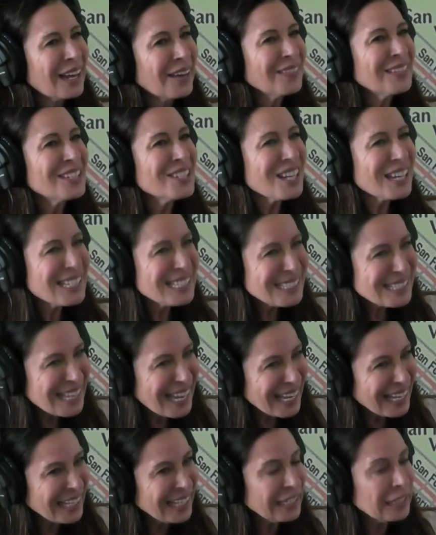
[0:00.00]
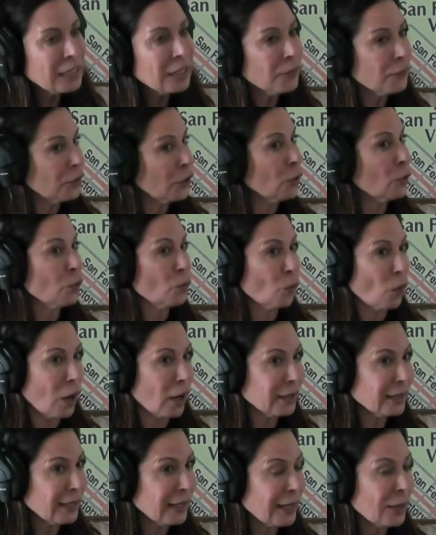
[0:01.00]
I mean, should I say it? And if you
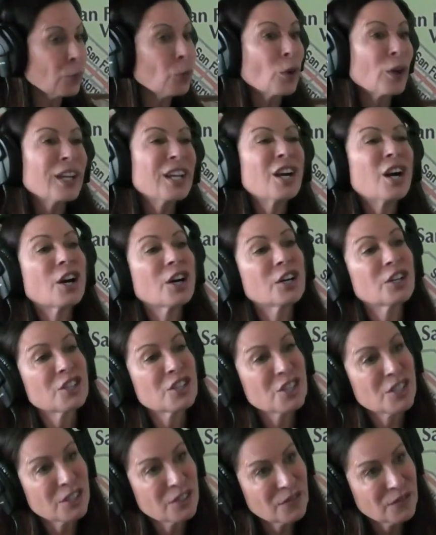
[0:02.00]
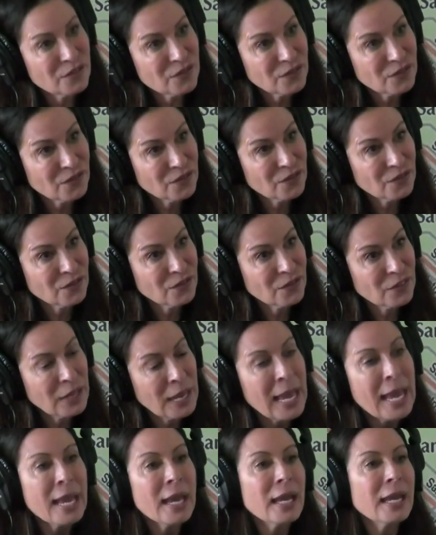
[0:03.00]
want, Roy Karch. Oh,
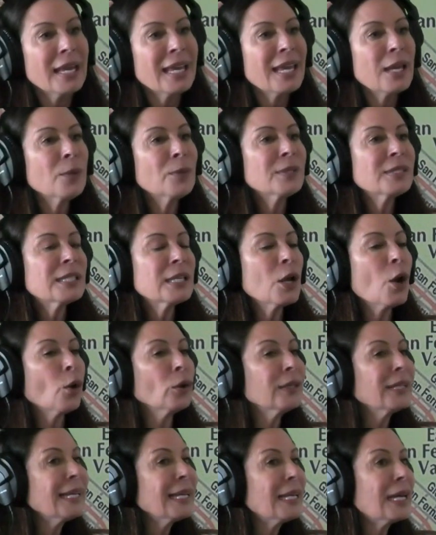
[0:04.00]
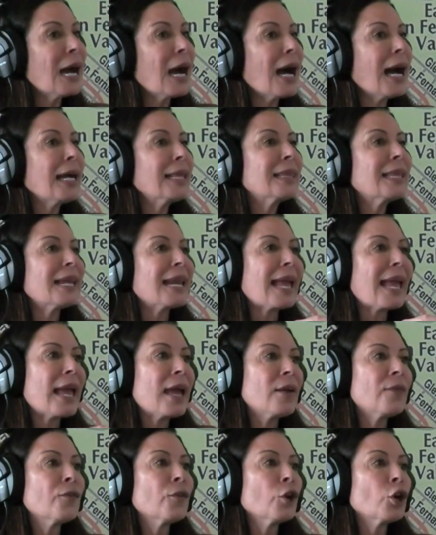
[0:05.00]
yeah, he was the only guy that
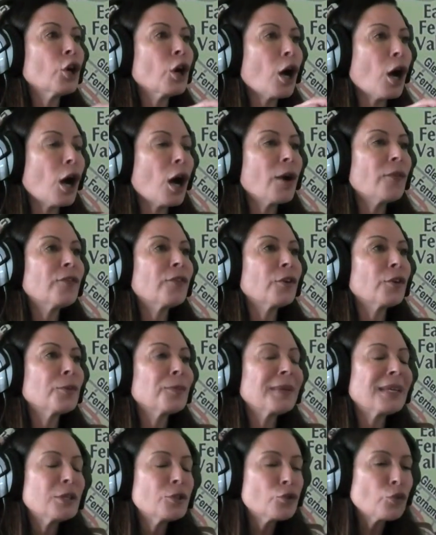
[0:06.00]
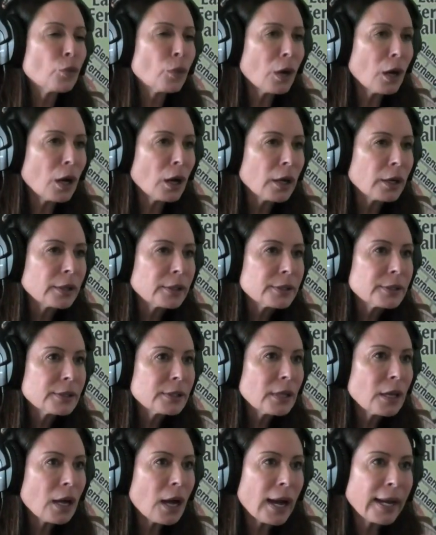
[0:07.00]
ever offered me drugs.
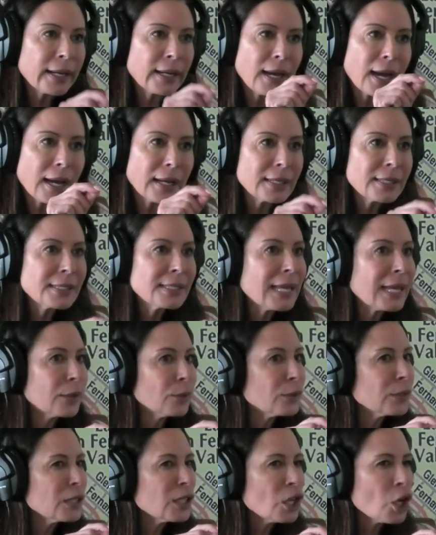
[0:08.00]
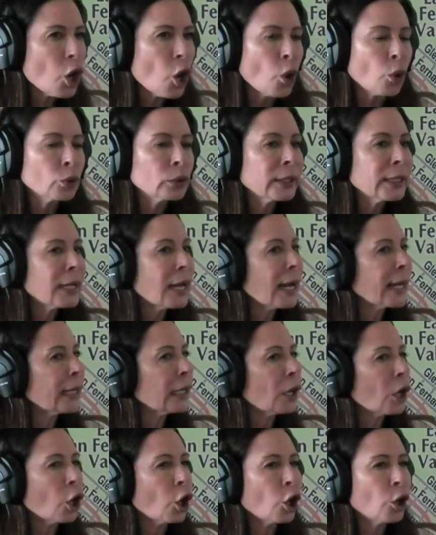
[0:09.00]
I gotta say, he was the only guy
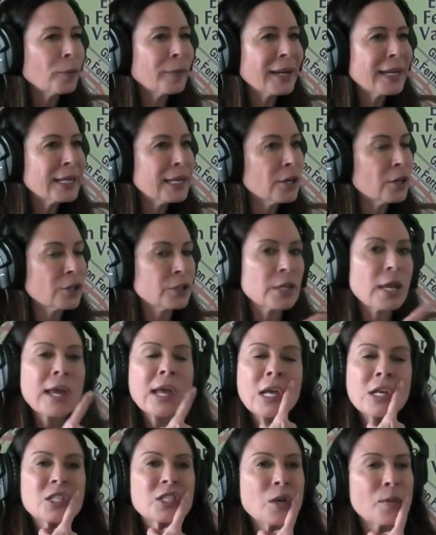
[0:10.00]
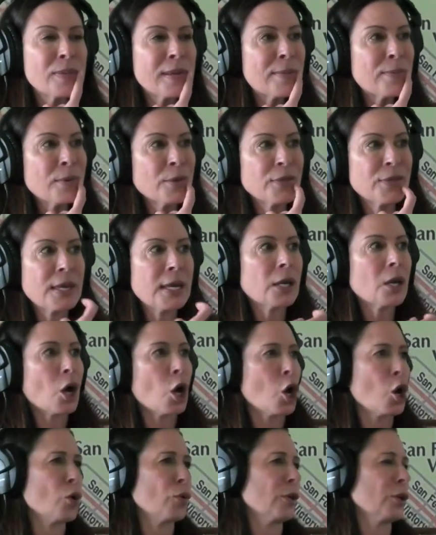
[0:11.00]
in all my years. So people think,
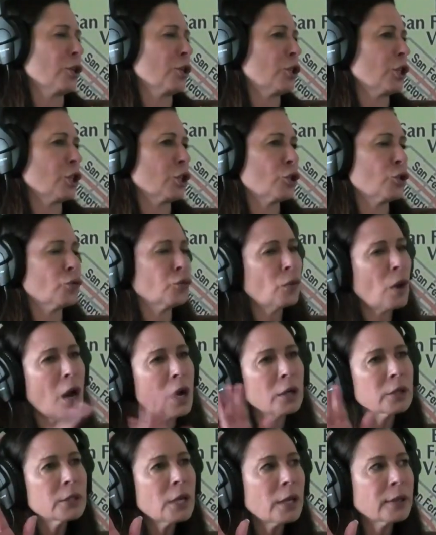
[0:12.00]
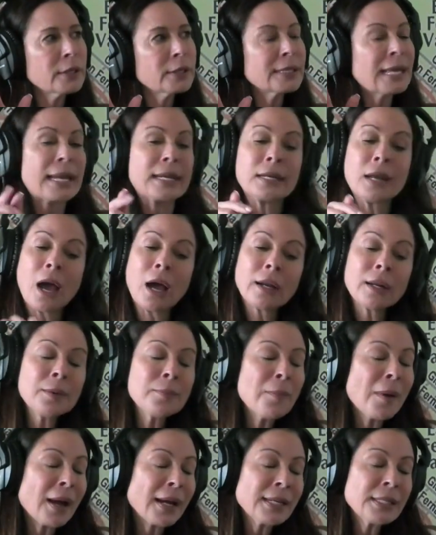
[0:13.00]
oh, there's just drugs on the set. Not
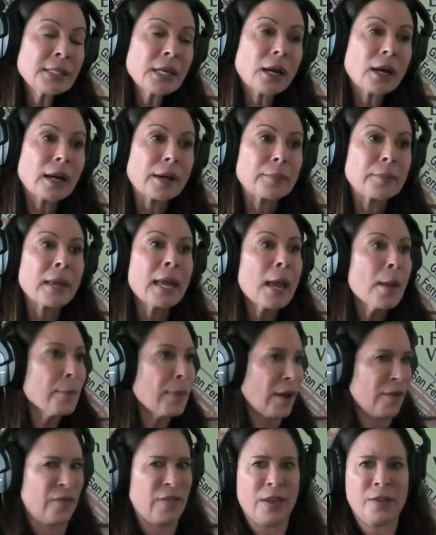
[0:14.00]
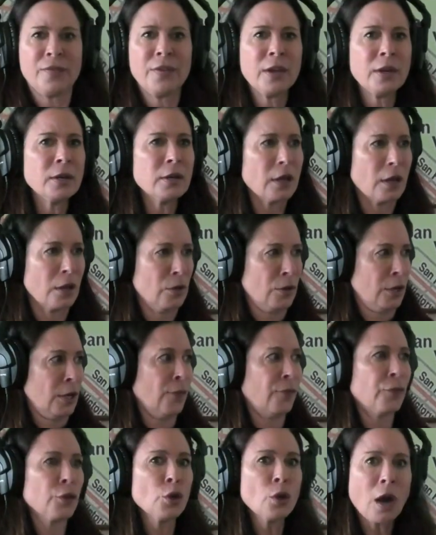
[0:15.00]
in my time. By Vivid,
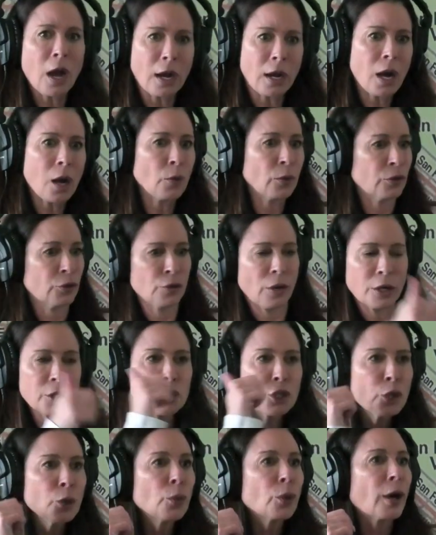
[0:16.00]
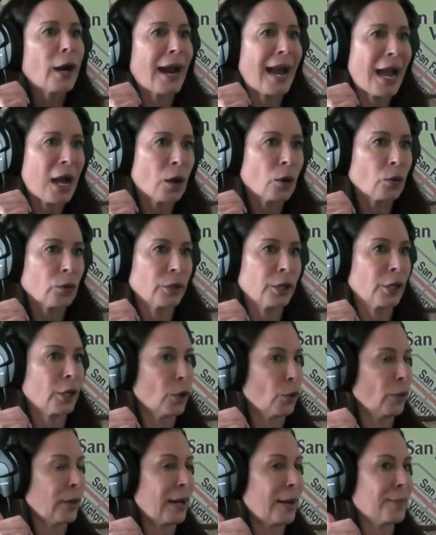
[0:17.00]
if you got caught with drugs, you were out. You
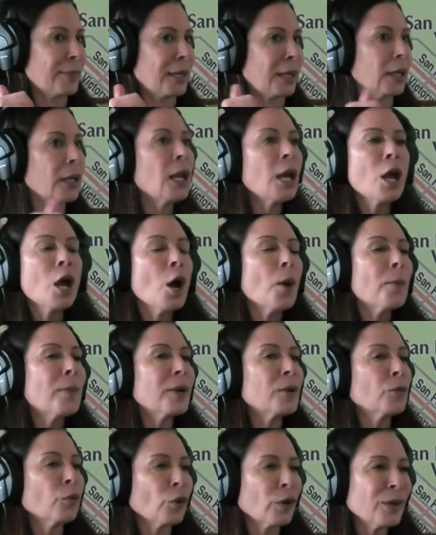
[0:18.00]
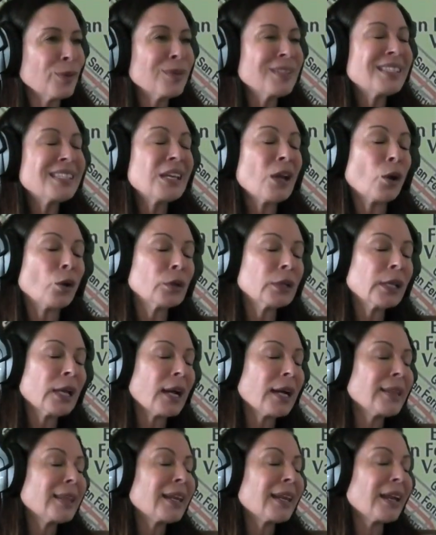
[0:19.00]
know what I mean? Yeah. But Roy was the only
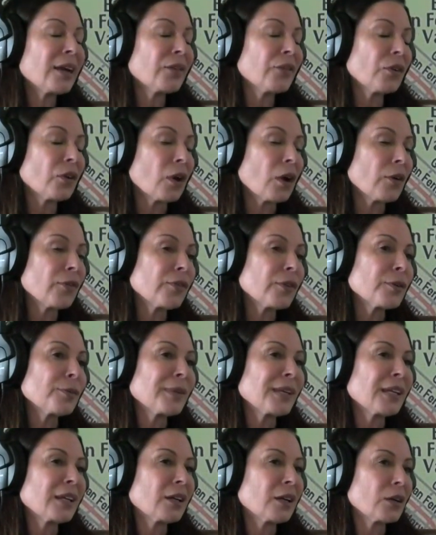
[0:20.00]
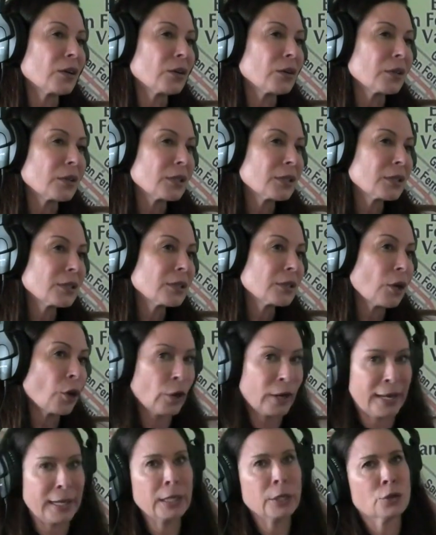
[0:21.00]
guy that ever offered me coke
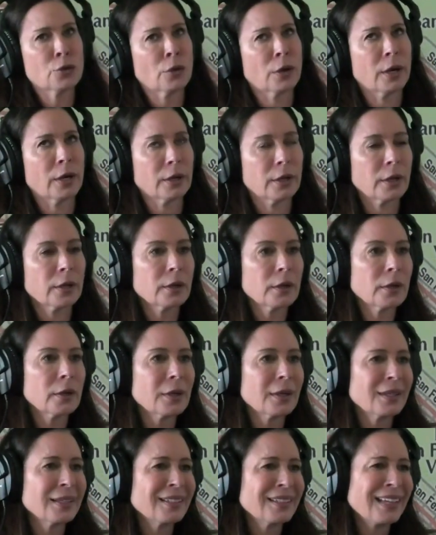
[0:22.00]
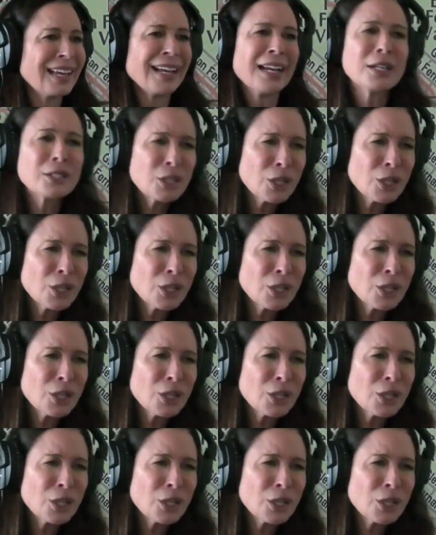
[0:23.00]
or any drug. Yeah. And